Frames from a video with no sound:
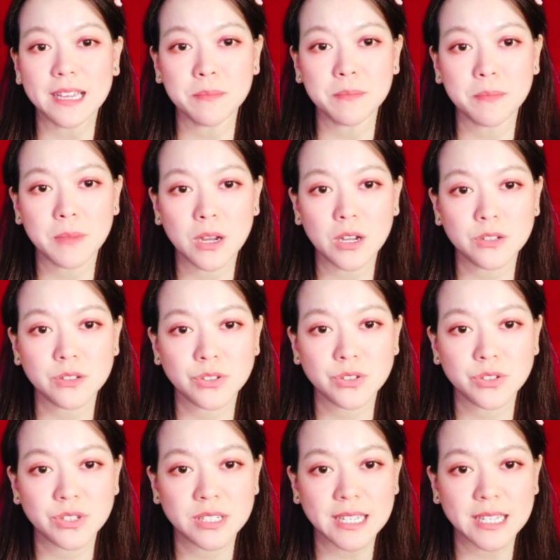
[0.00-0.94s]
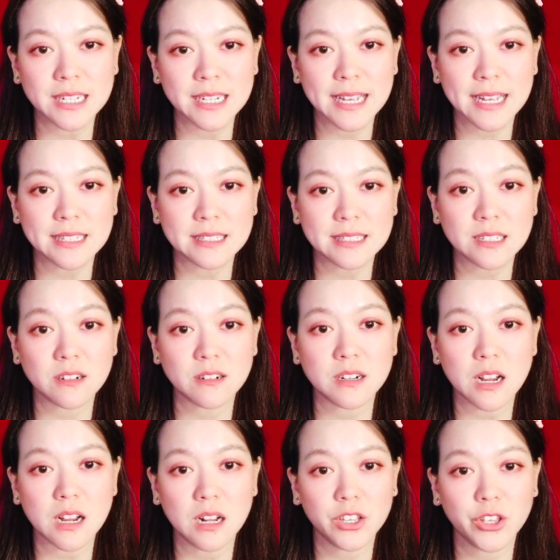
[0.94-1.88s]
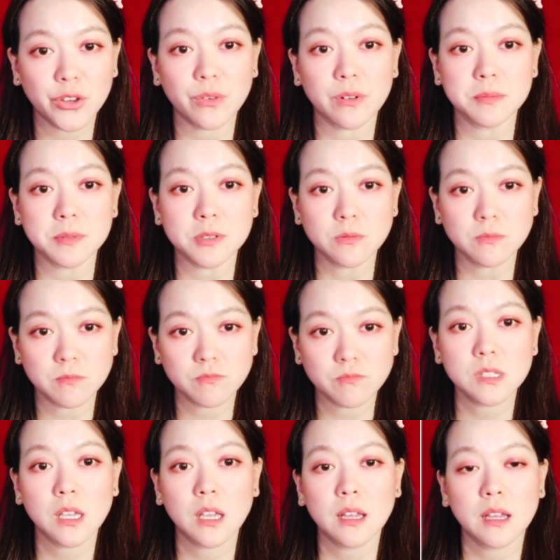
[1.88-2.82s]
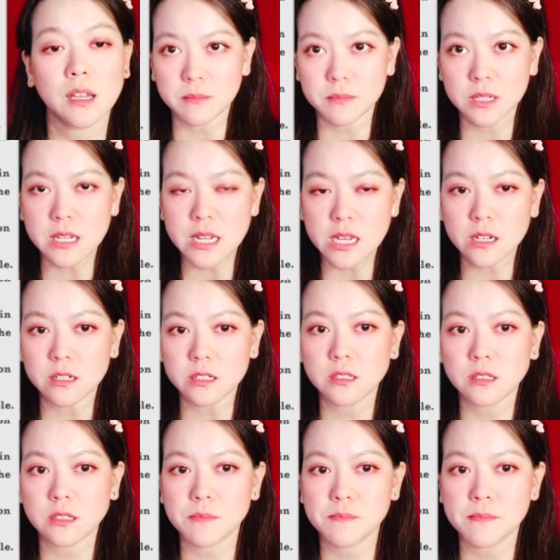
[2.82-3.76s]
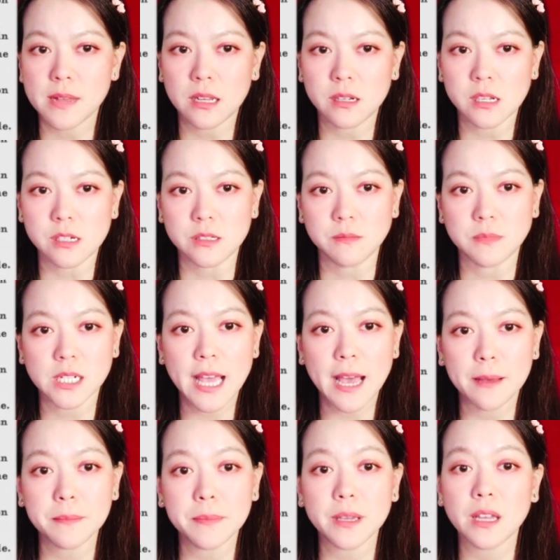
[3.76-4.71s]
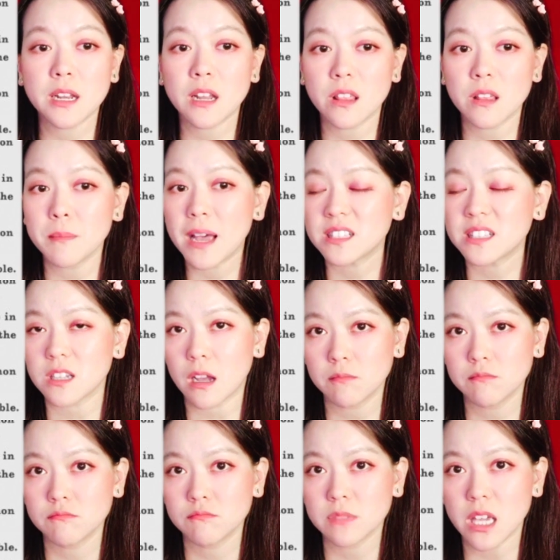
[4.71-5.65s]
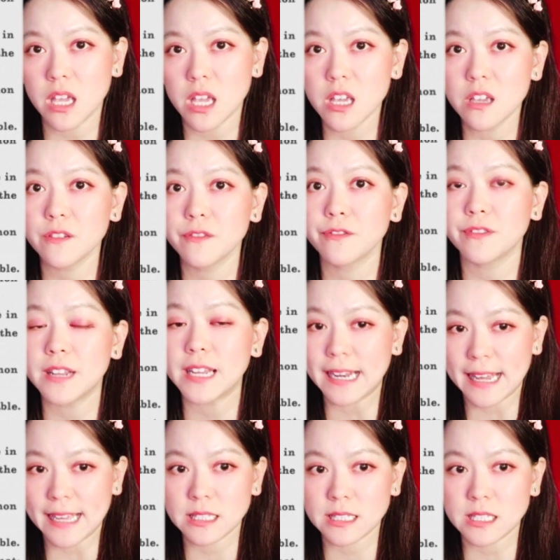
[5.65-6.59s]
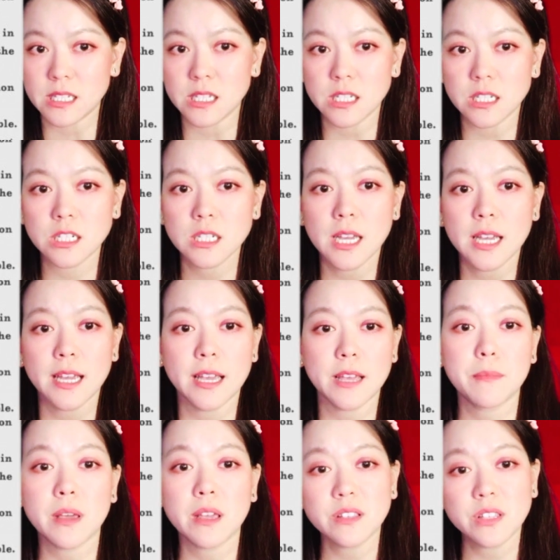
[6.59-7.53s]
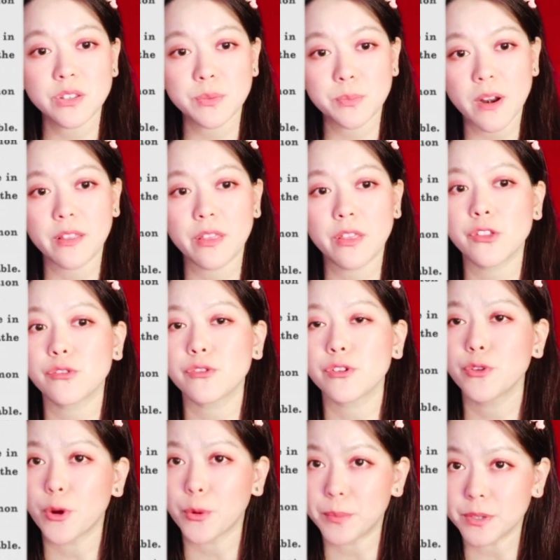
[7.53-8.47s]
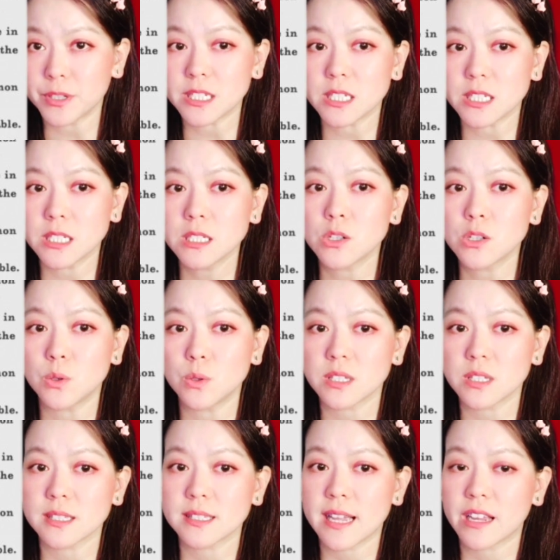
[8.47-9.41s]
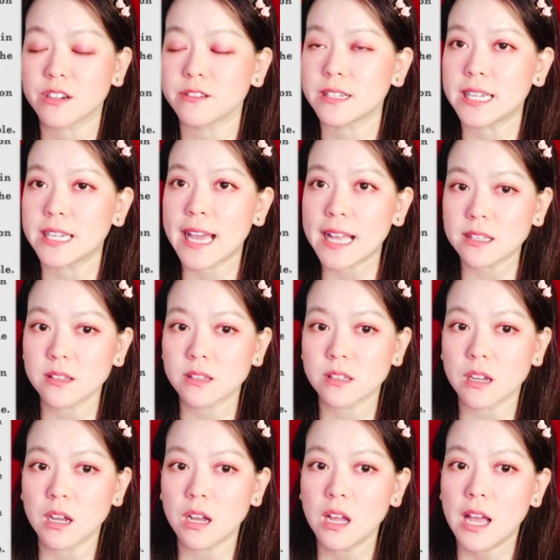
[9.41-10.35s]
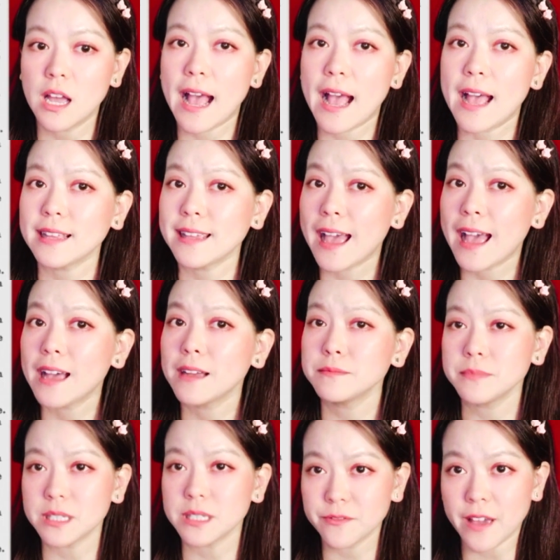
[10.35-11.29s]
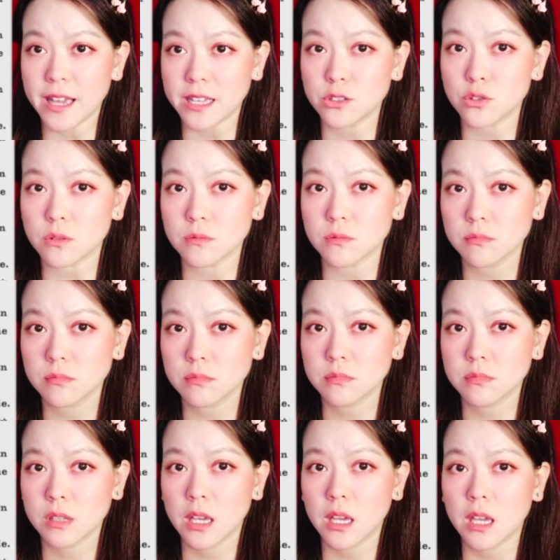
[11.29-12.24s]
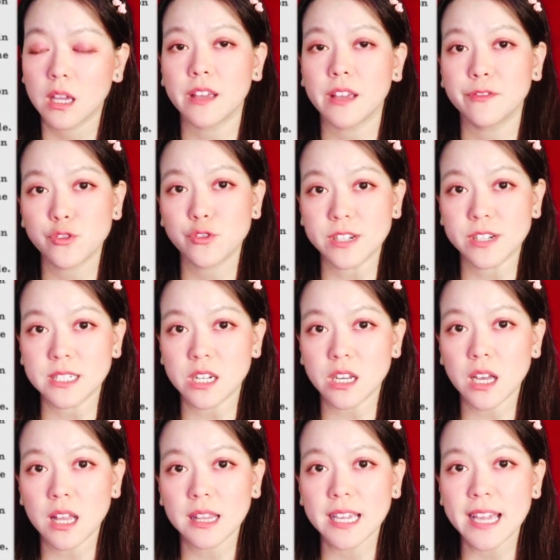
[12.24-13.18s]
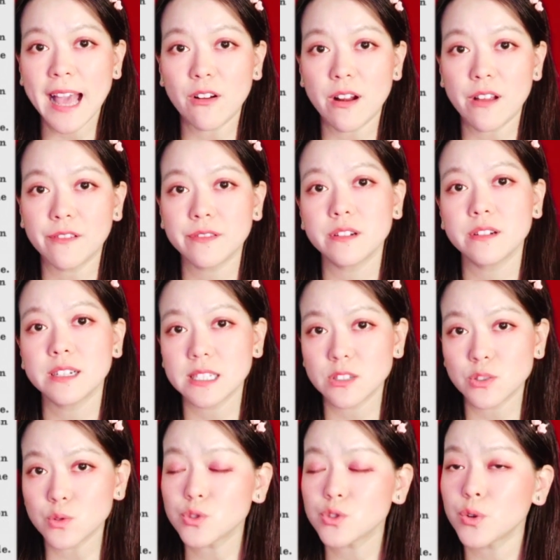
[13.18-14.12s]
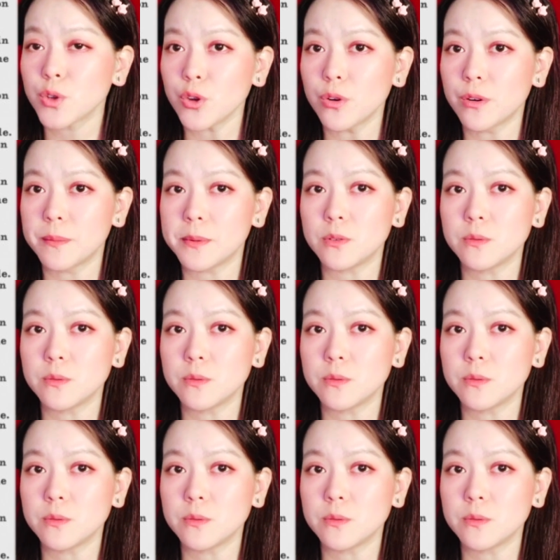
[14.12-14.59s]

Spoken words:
most skin cancer are curable. Malignant melanoma can be another matter. If neglected, it may spread through your body, causing secondary cancer, and can be fatal. If treated early, however, it is also curable.